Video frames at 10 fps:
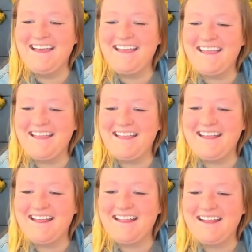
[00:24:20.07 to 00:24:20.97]

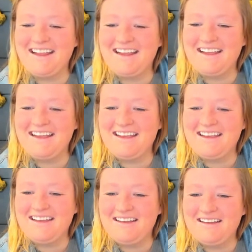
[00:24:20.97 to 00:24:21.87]

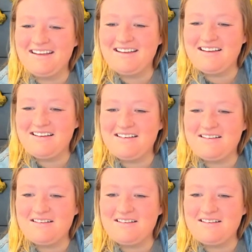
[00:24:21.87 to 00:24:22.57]
No one is speaking in this clip.